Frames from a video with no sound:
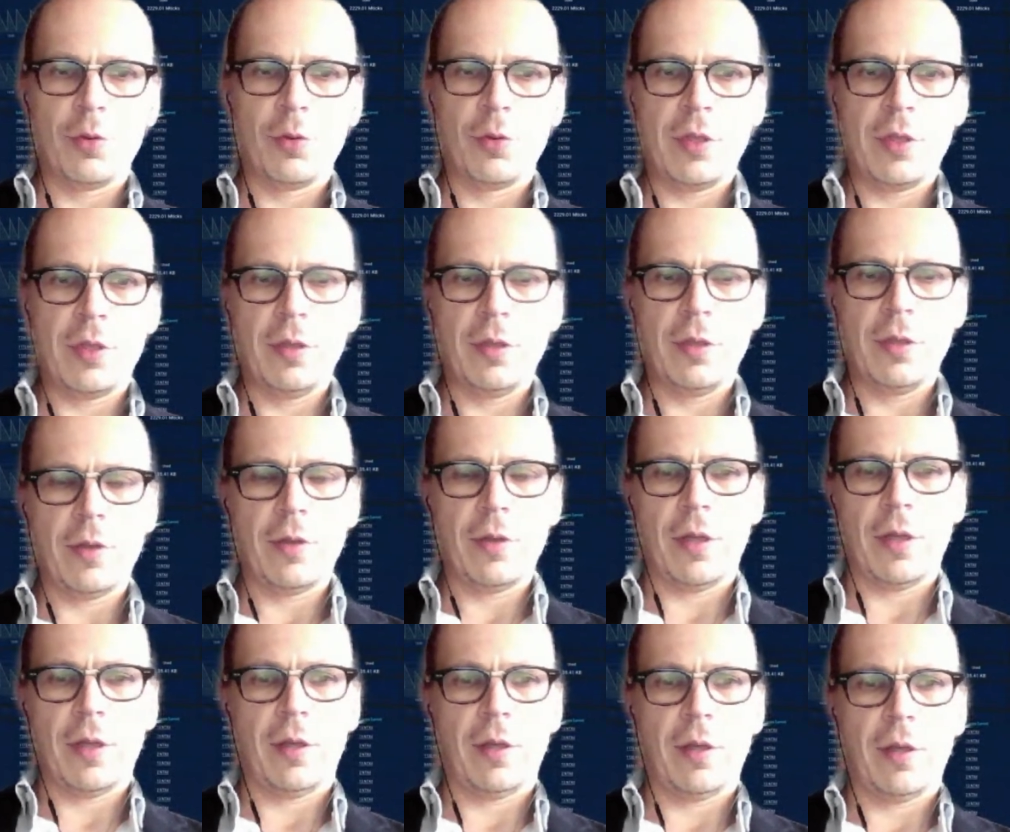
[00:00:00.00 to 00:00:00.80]
see
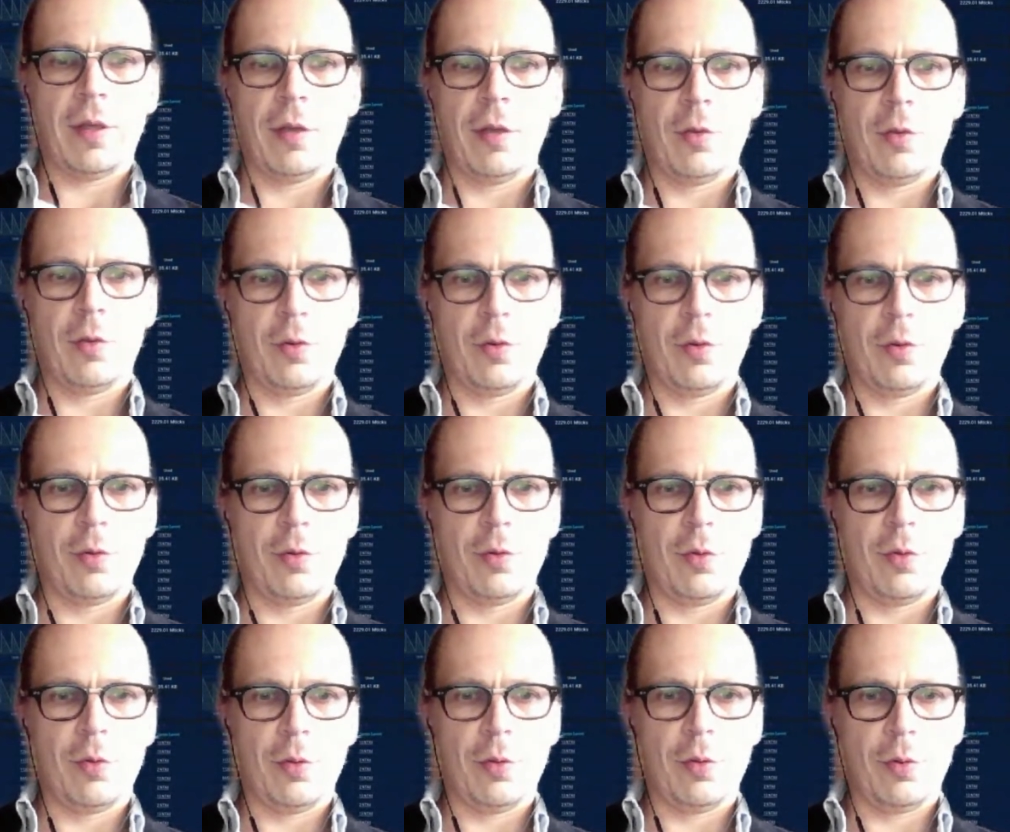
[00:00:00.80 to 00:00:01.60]
that and to
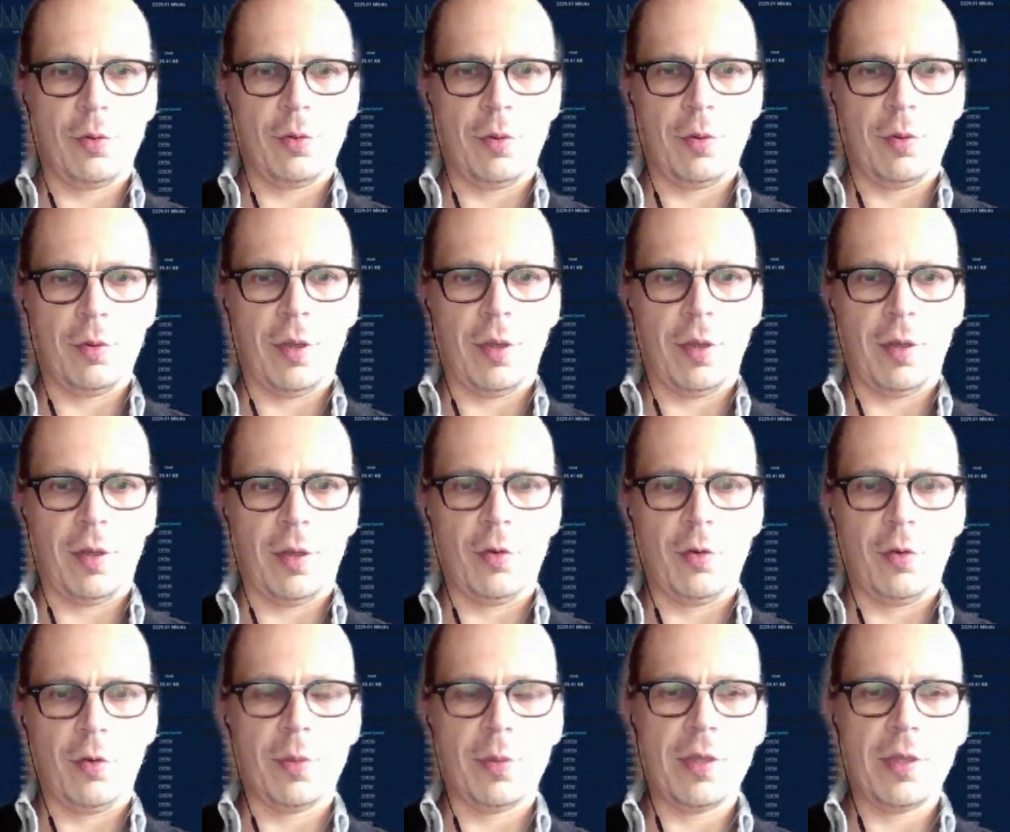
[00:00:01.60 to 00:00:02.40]

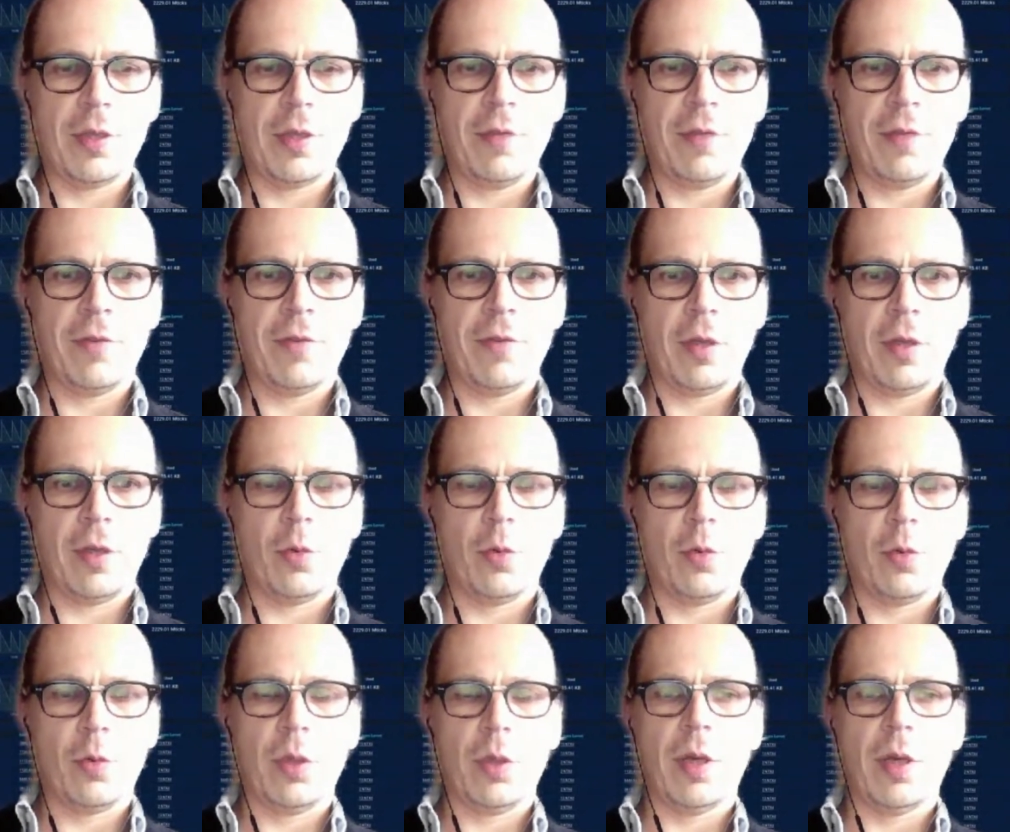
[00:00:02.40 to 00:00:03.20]
observe that
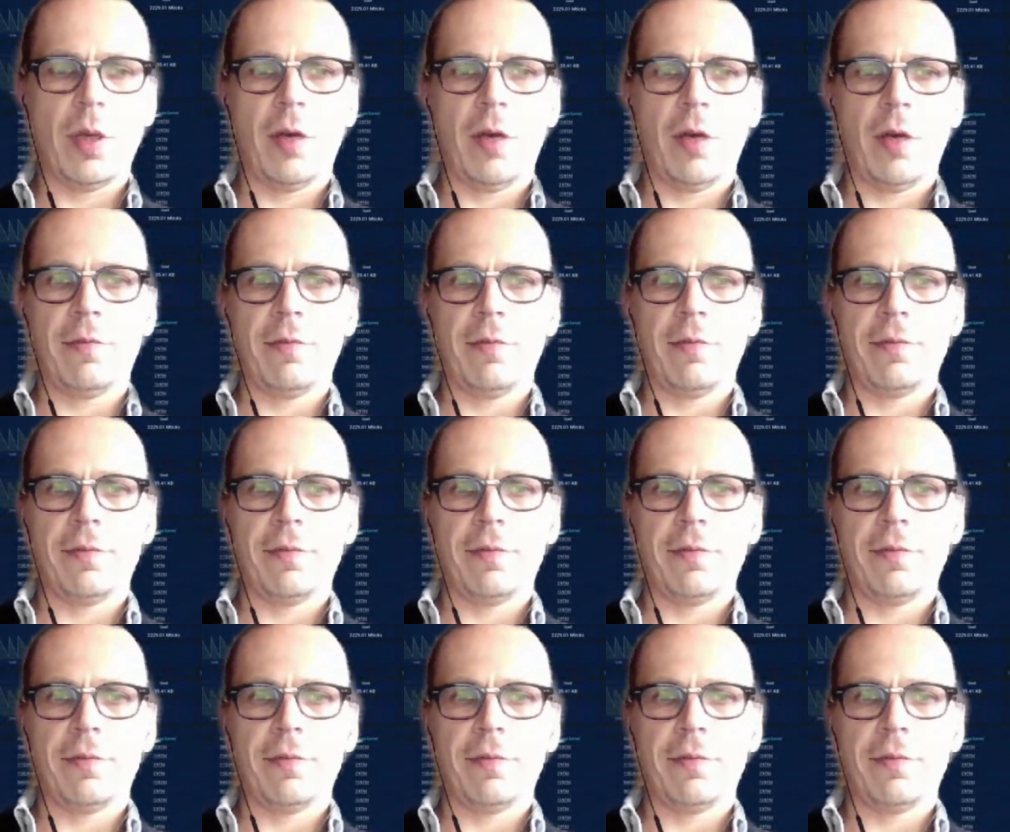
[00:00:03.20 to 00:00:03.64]
we have